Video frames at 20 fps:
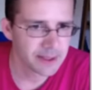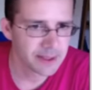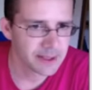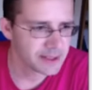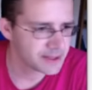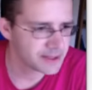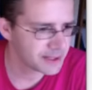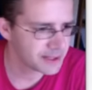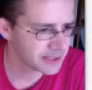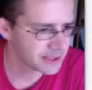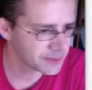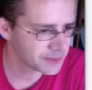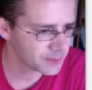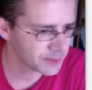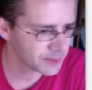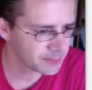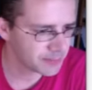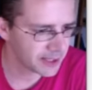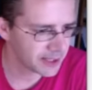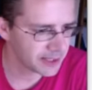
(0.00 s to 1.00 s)
e6
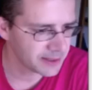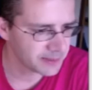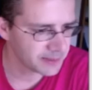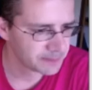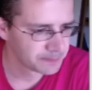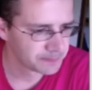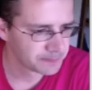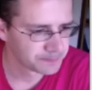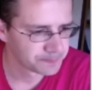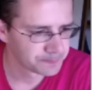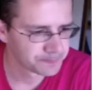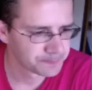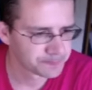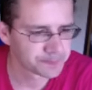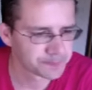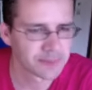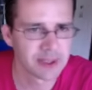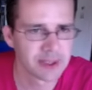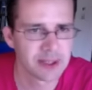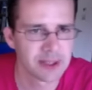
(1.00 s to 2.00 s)
was played,
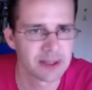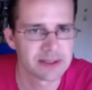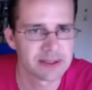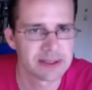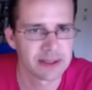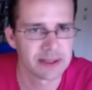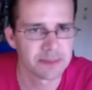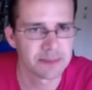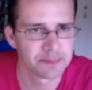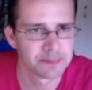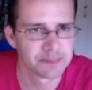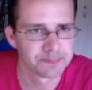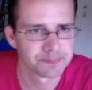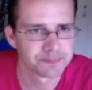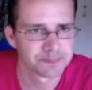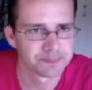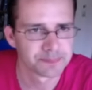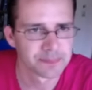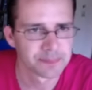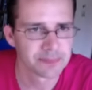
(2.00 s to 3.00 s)
castling.
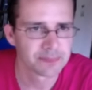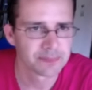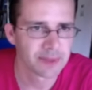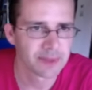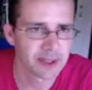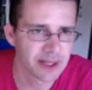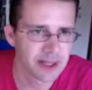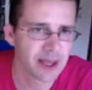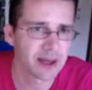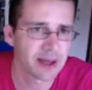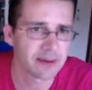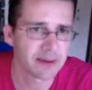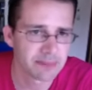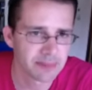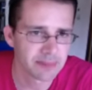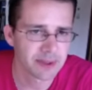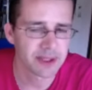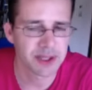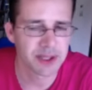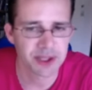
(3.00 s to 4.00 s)
Again,
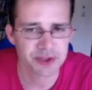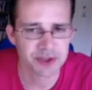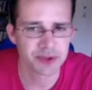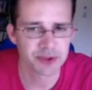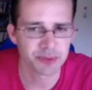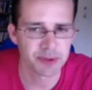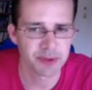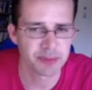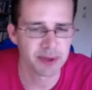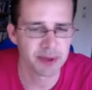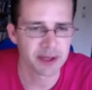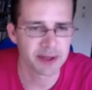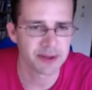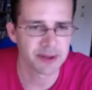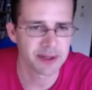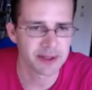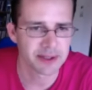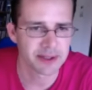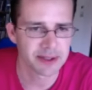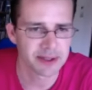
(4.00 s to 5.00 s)
the king should be better
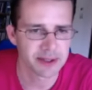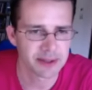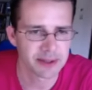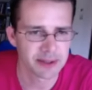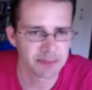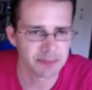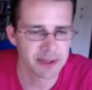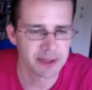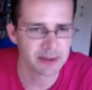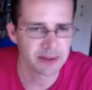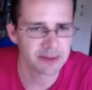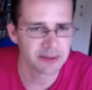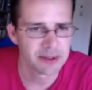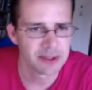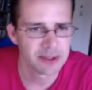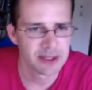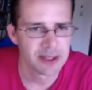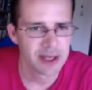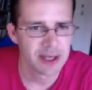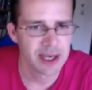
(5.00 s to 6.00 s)
in the middle.
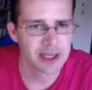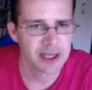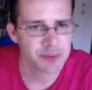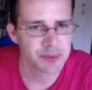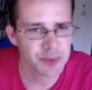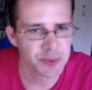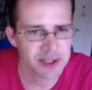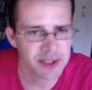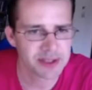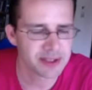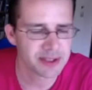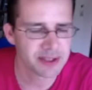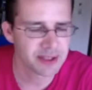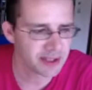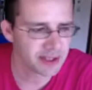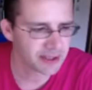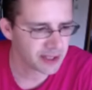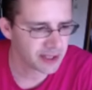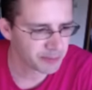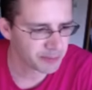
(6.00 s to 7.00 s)
As we can see
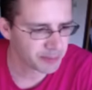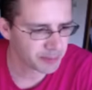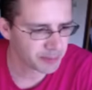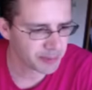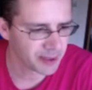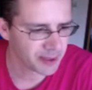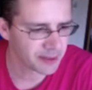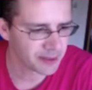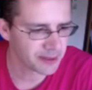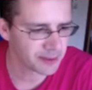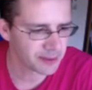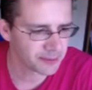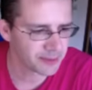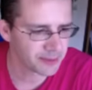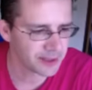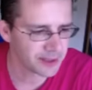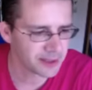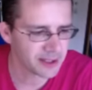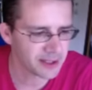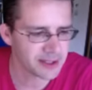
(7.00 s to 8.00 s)
that Capablanca
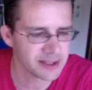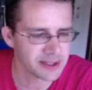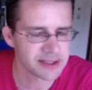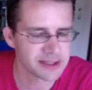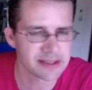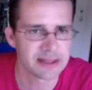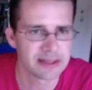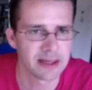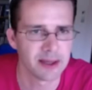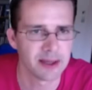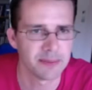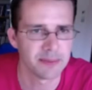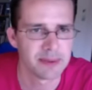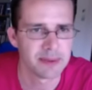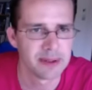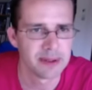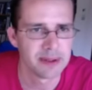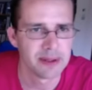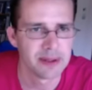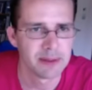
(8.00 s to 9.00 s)
already in his time
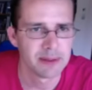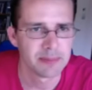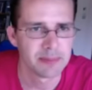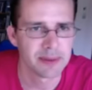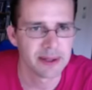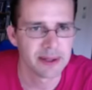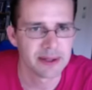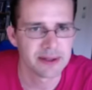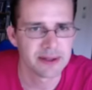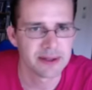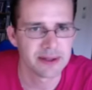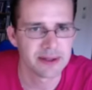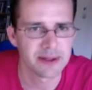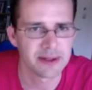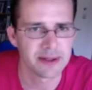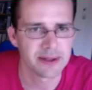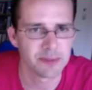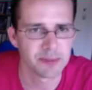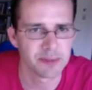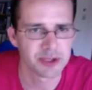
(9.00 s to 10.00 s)
played in
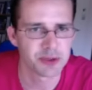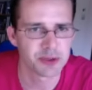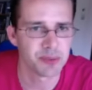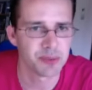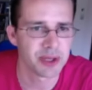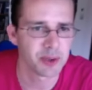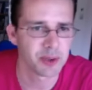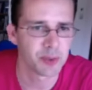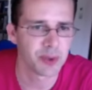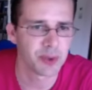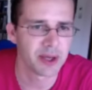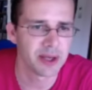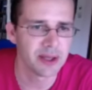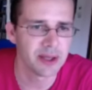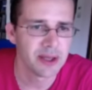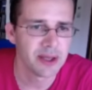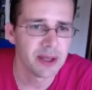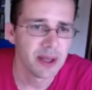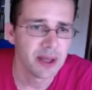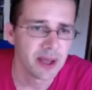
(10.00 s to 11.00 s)
a much better
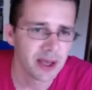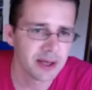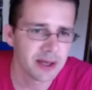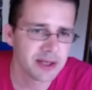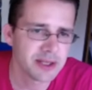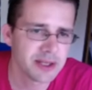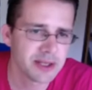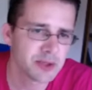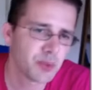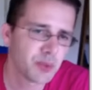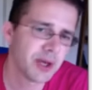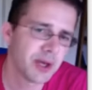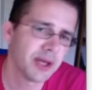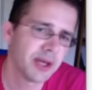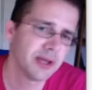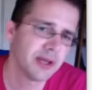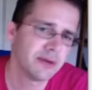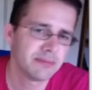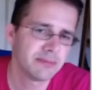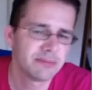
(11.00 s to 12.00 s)
way. And in this
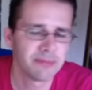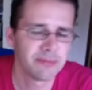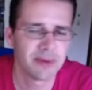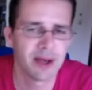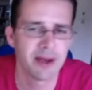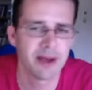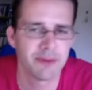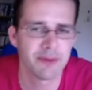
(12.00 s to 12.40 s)
way, I